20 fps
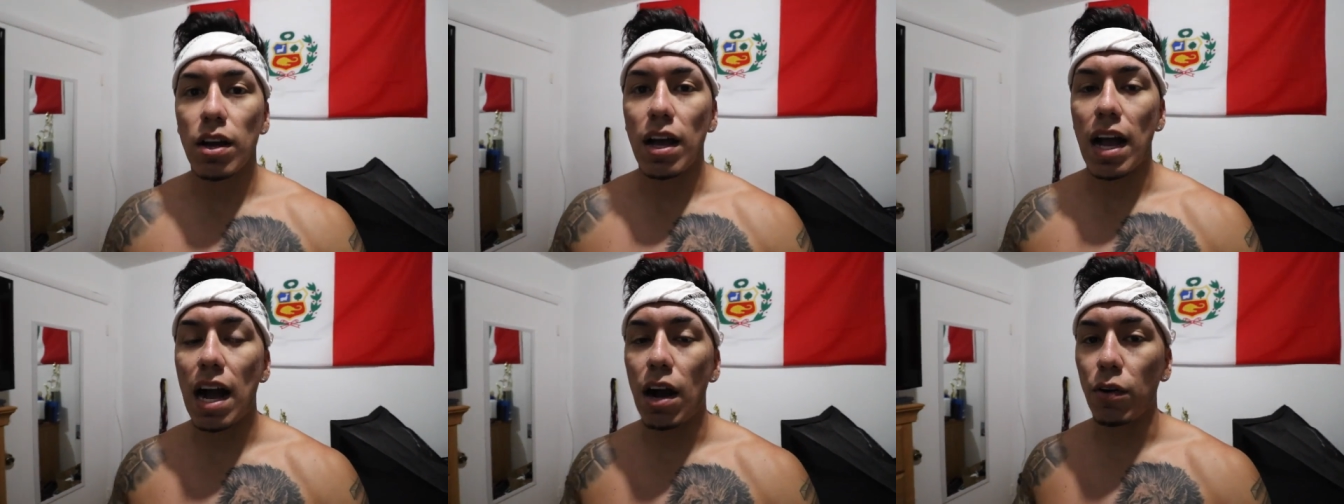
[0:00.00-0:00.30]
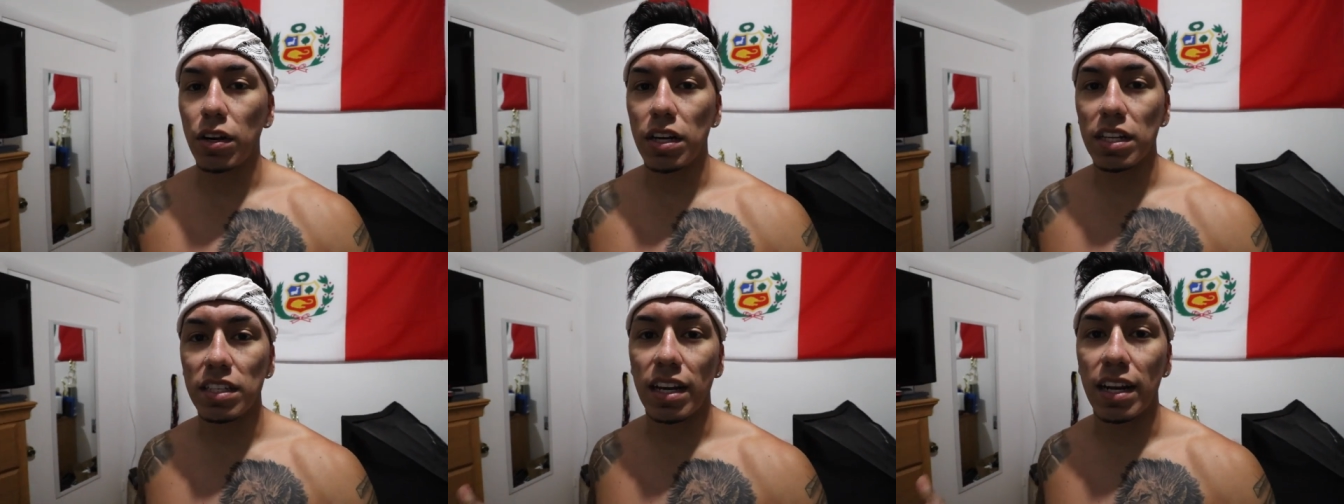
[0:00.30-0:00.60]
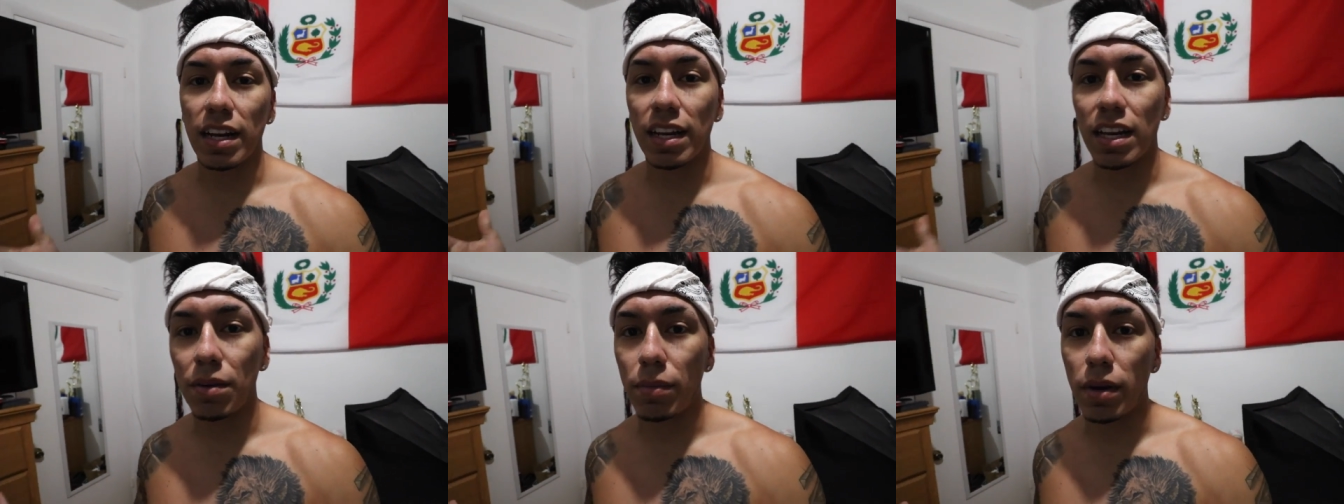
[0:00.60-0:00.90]
how it is
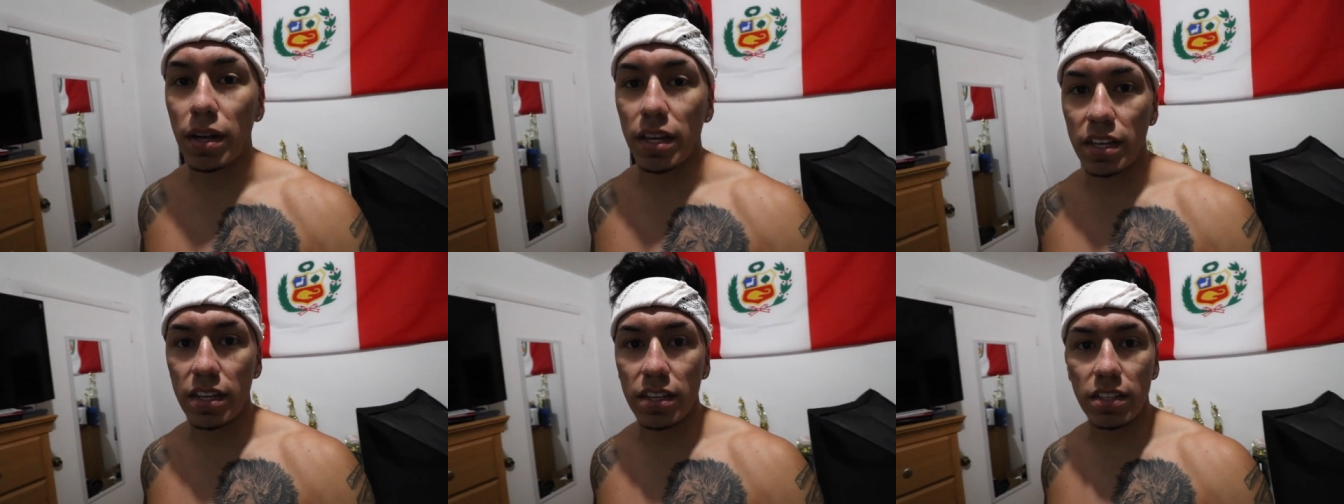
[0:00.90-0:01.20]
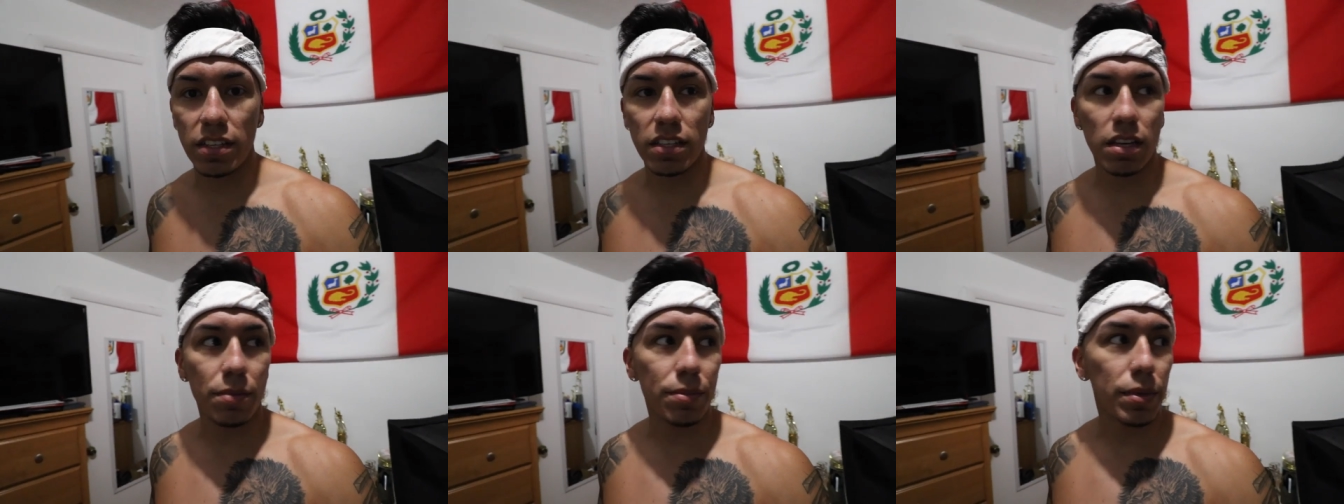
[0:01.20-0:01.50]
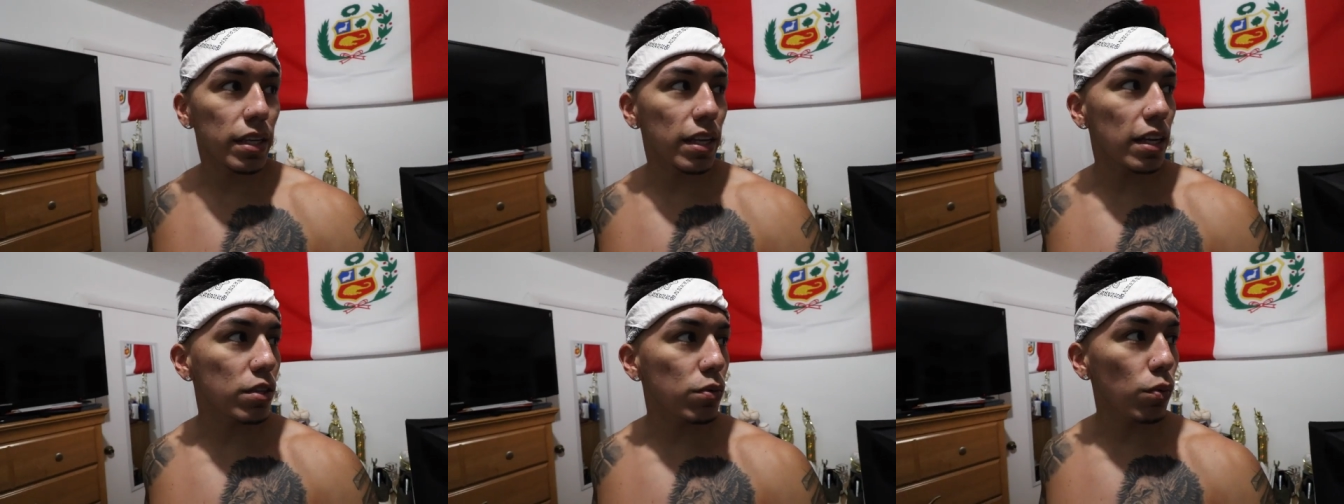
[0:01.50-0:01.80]
that I get my Yeezys. I
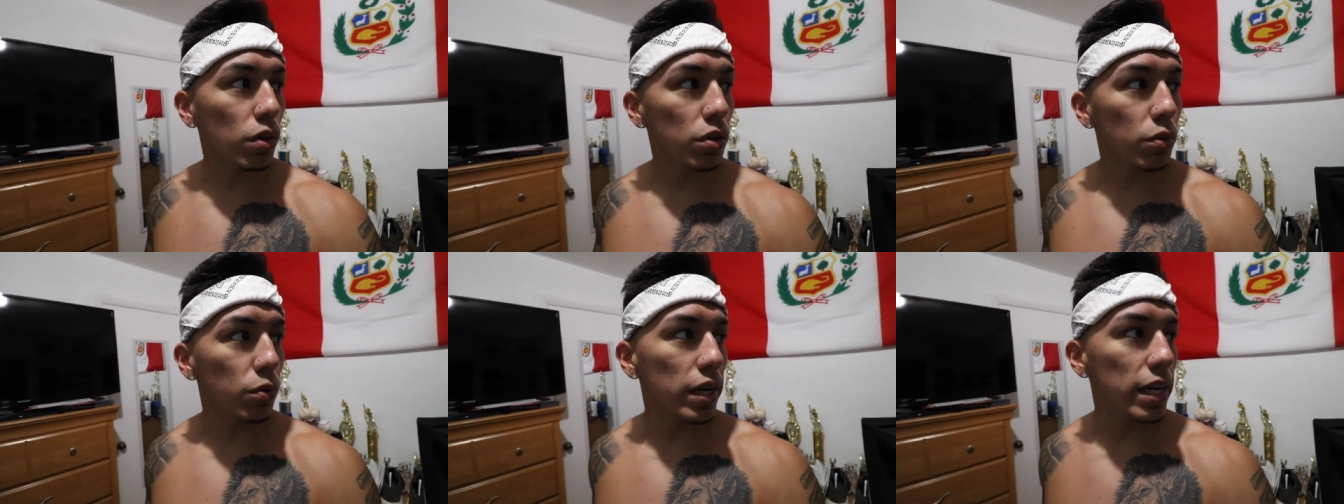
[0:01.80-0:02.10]
mean, that's one